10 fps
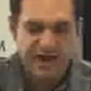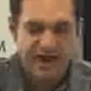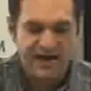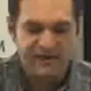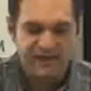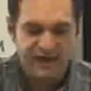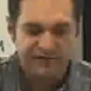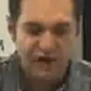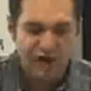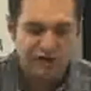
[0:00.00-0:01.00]
high of
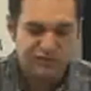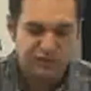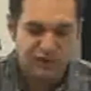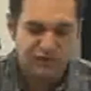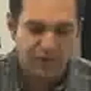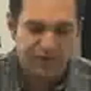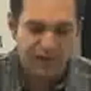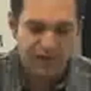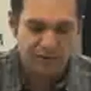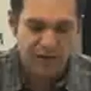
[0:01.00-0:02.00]
$5, low of
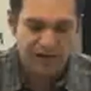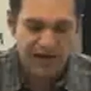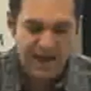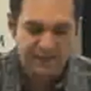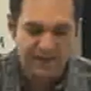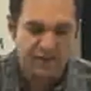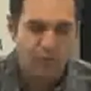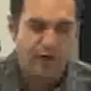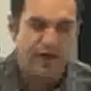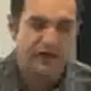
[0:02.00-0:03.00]
$1, market cap of
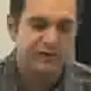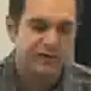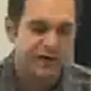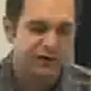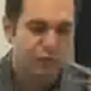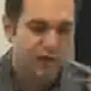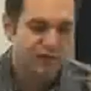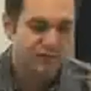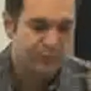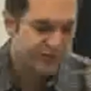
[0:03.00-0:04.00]

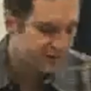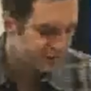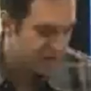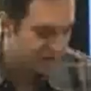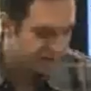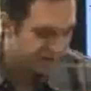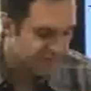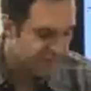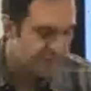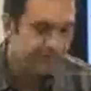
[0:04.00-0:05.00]
$112 million.
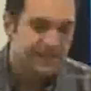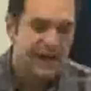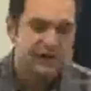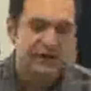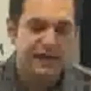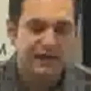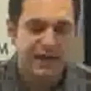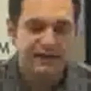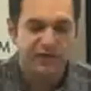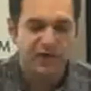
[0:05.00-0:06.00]
Now, getting
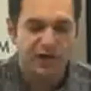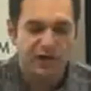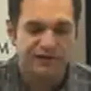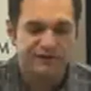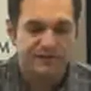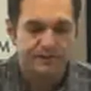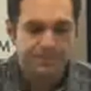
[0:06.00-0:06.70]
on to the halts.